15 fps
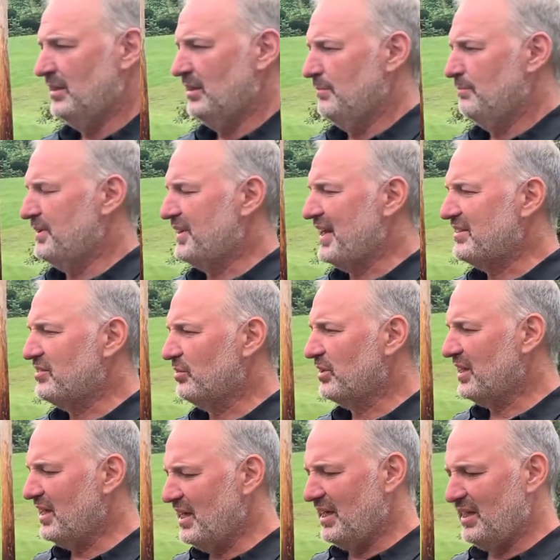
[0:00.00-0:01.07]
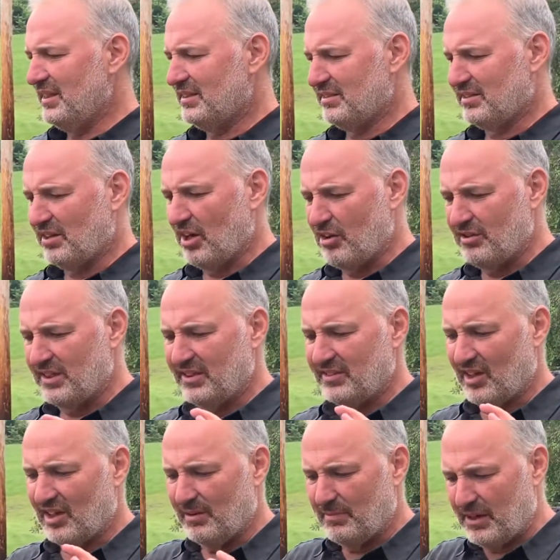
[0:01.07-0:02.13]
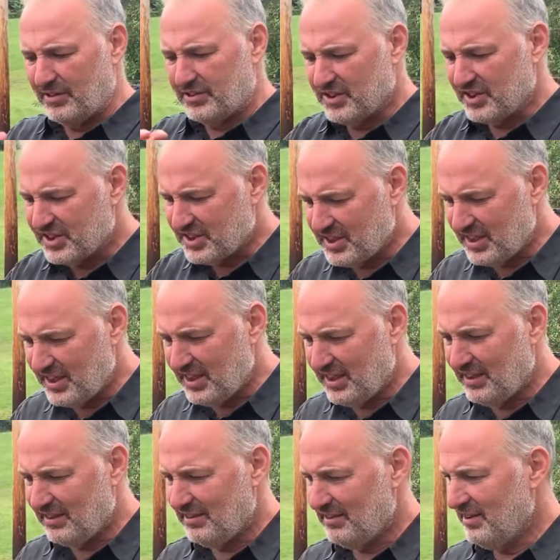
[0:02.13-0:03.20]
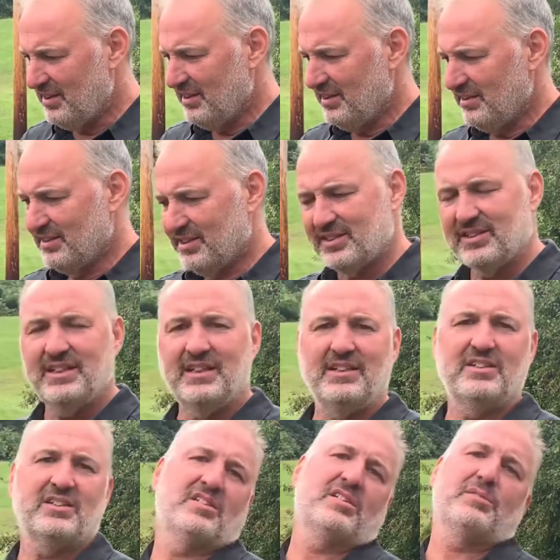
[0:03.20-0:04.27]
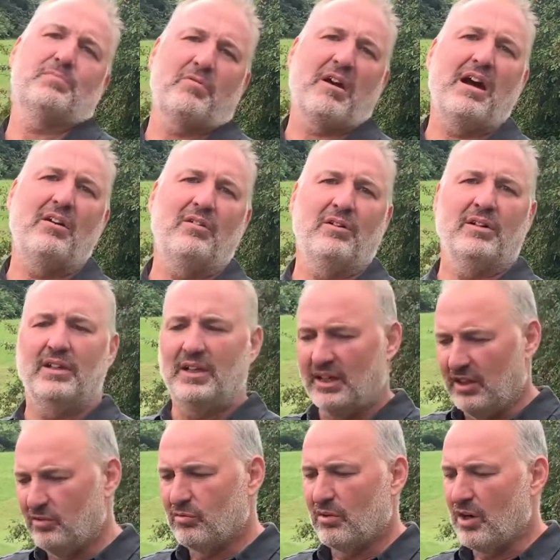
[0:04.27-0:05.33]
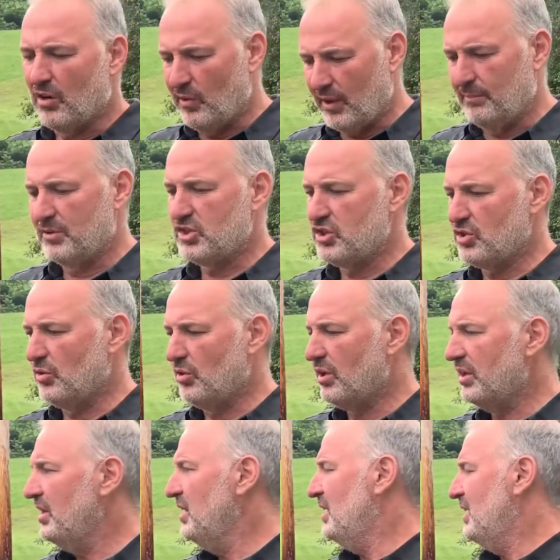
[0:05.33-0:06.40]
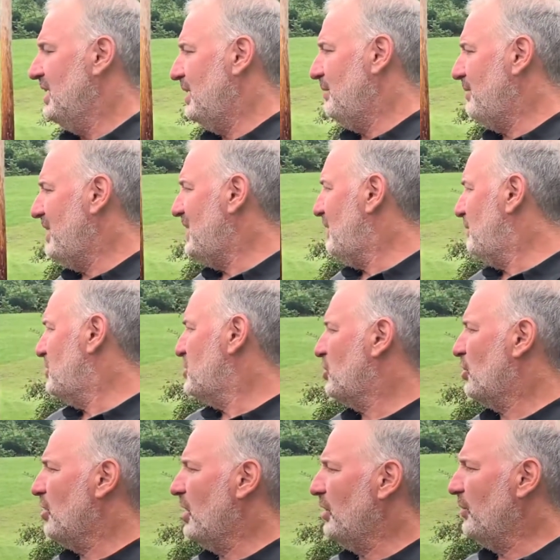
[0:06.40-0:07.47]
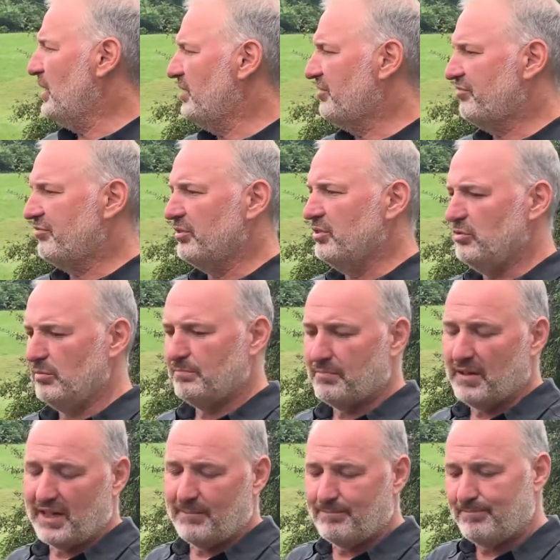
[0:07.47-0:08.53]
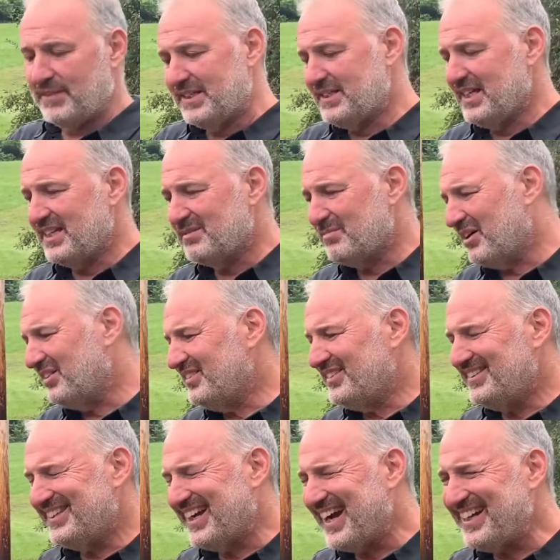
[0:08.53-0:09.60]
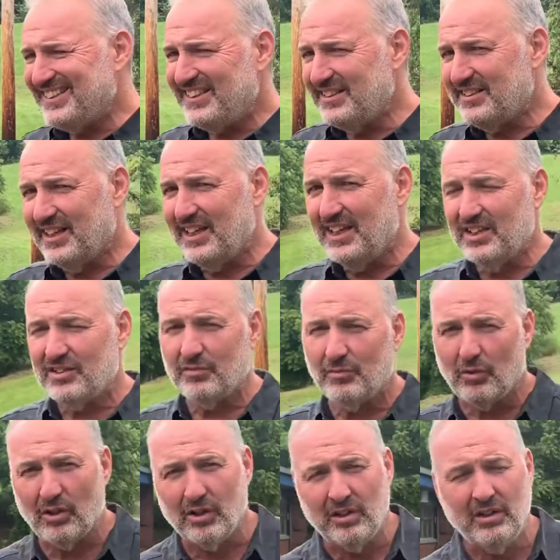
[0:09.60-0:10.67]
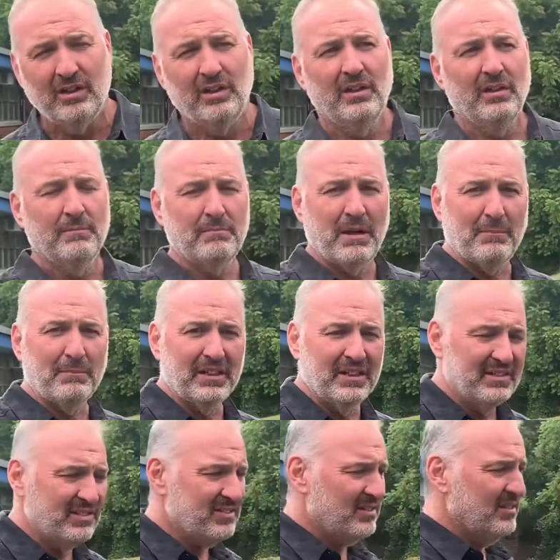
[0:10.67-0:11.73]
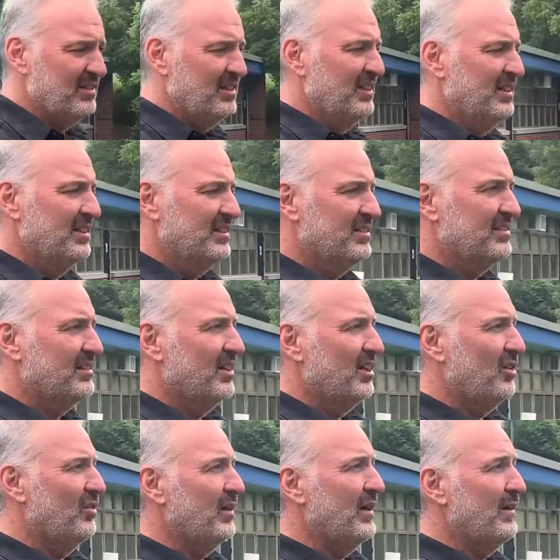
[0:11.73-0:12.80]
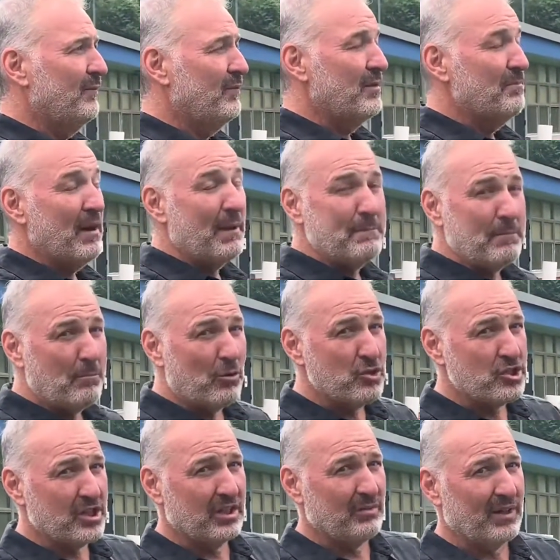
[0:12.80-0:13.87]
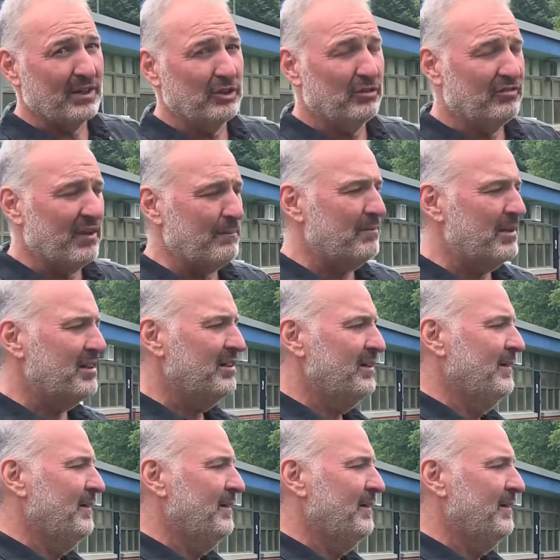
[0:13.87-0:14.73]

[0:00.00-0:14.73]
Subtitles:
but that's okay. Gardening is all about just seeing the seeds sprout and grow and mature. It may not mature all the way to fruit, but it takes about 90 days for pumpkins. So we might be pushing it around November,